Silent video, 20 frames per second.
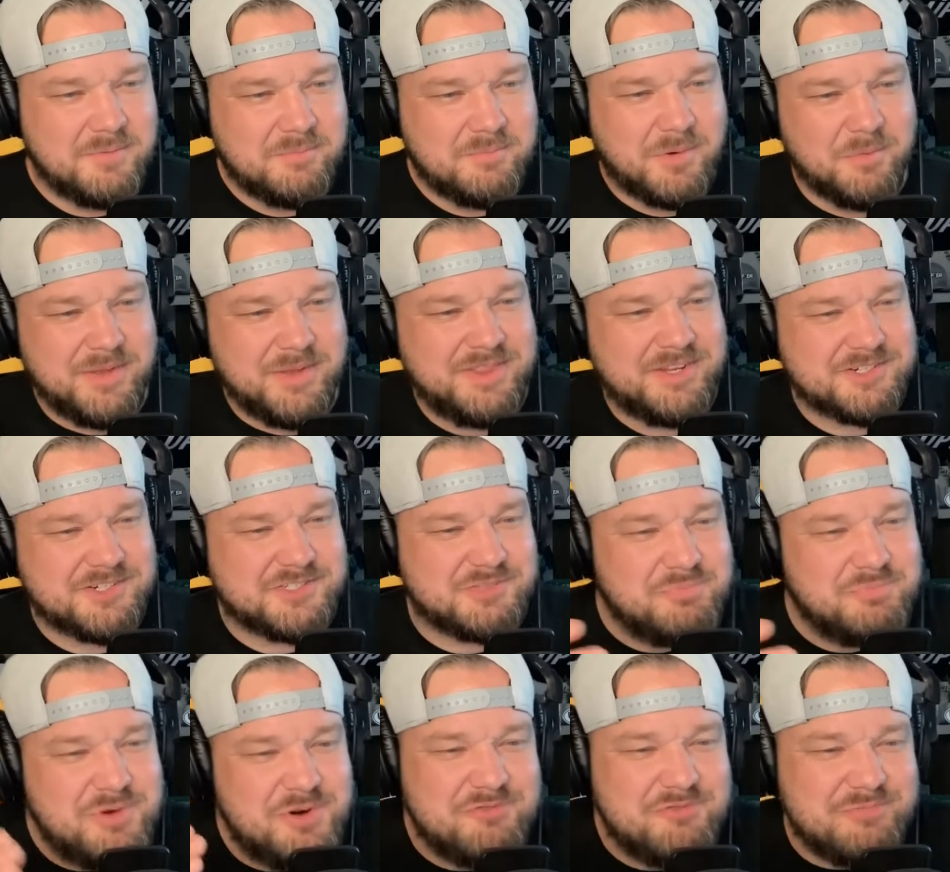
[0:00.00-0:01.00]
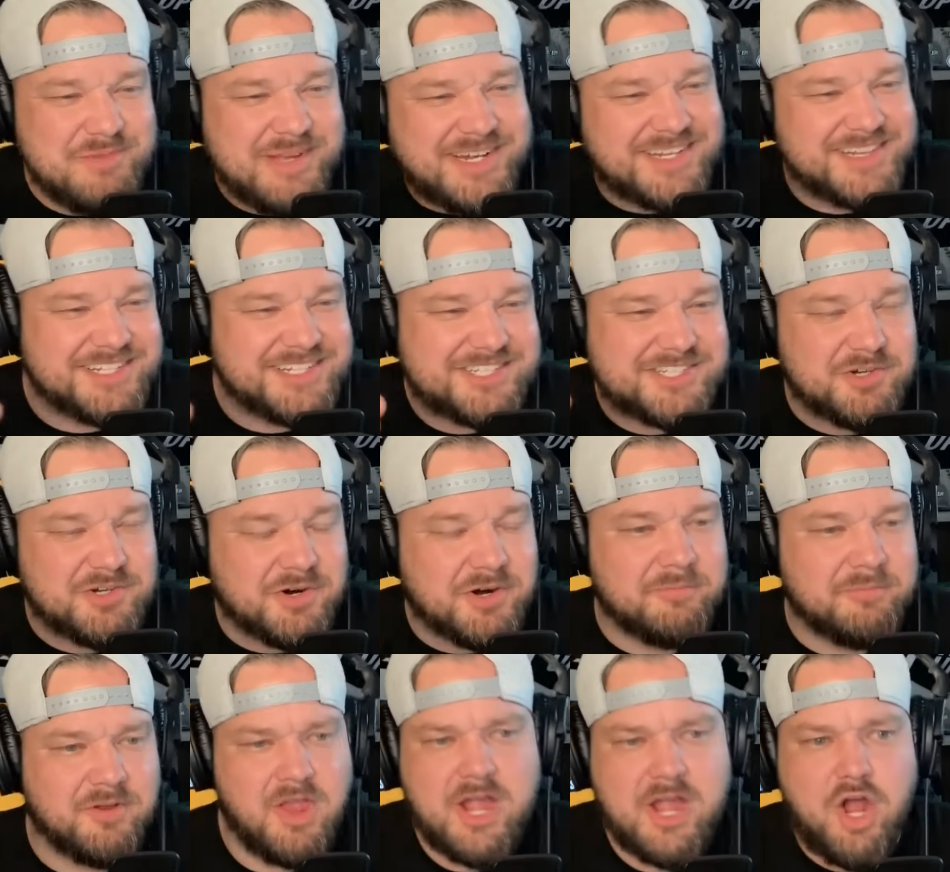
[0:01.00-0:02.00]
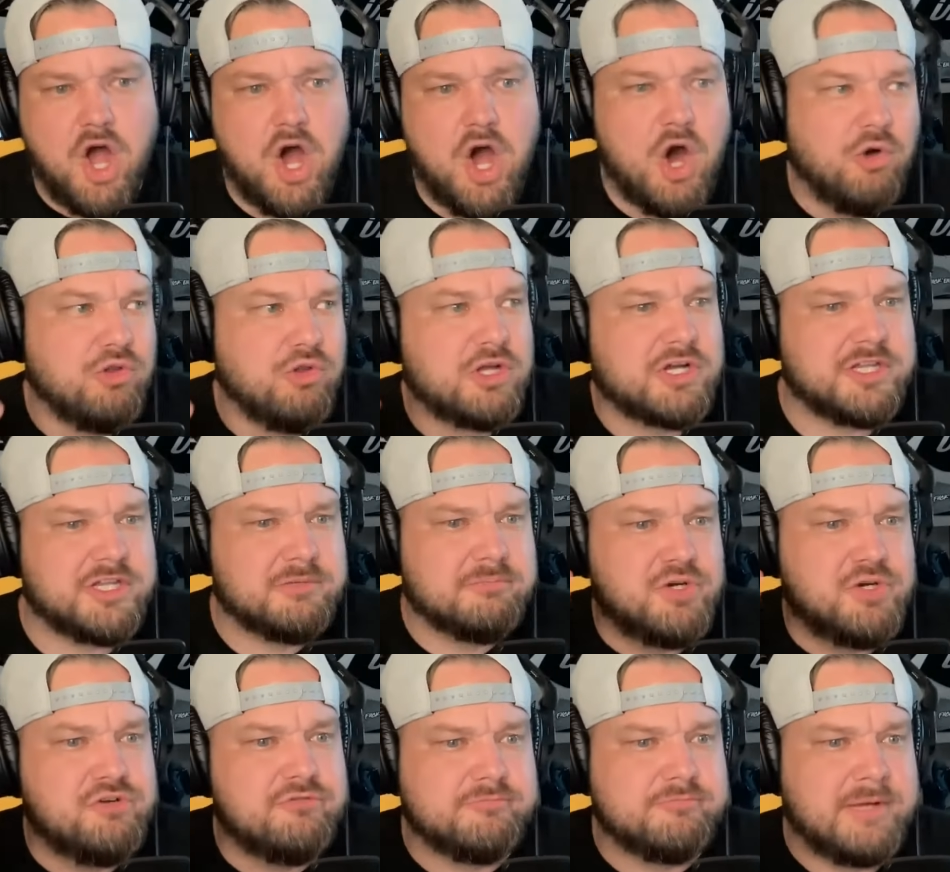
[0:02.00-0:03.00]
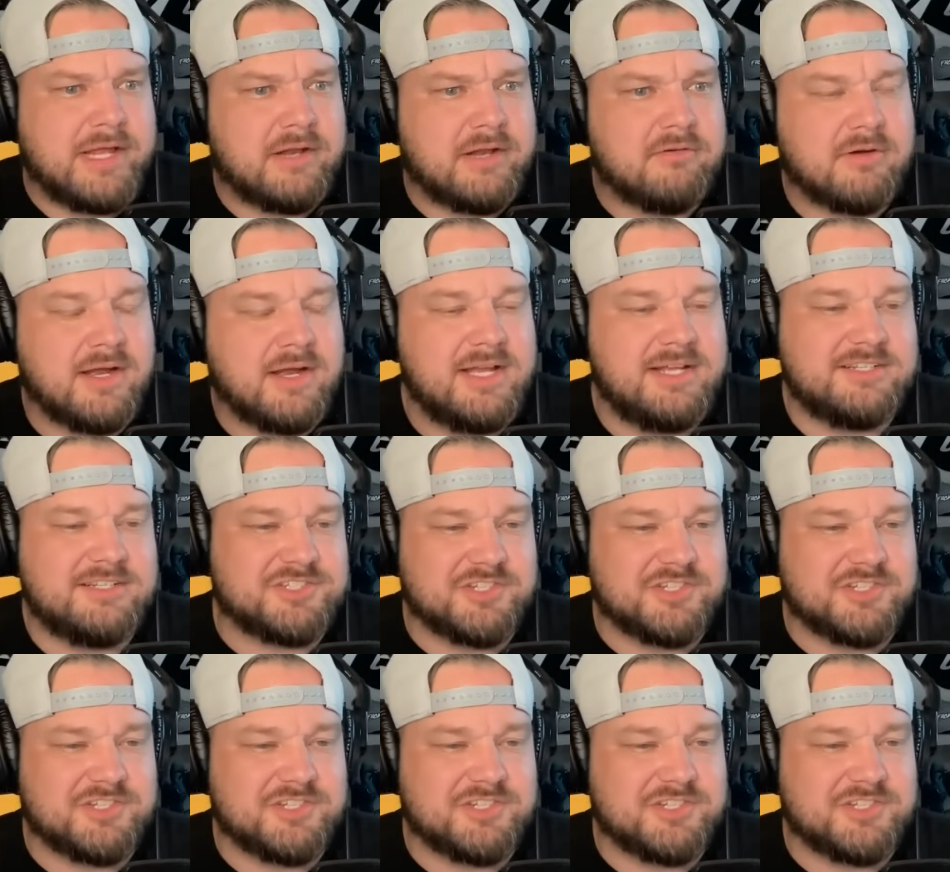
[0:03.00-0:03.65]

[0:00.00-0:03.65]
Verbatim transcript: But when there's movement in the storm, they're like, "Oh, look at the movement," right?